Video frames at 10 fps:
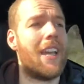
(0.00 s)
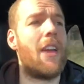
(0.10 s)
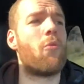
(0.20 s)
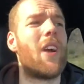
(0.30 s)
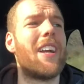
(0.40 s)

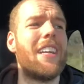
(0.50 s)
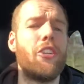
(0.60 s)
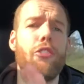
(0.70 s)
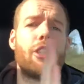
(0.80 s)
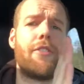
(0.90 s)
and where can
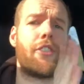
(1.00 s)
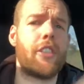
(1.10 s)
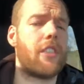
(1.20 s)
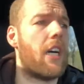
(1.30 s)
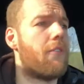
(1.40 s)
you shift
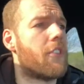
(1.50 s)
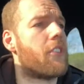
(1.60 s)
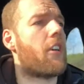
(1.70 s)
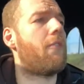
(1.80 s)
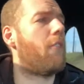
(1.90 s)
yourself to
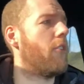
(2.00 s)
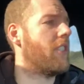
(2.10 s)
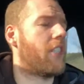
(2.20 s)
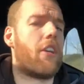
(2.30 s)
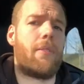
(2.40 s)
start focusing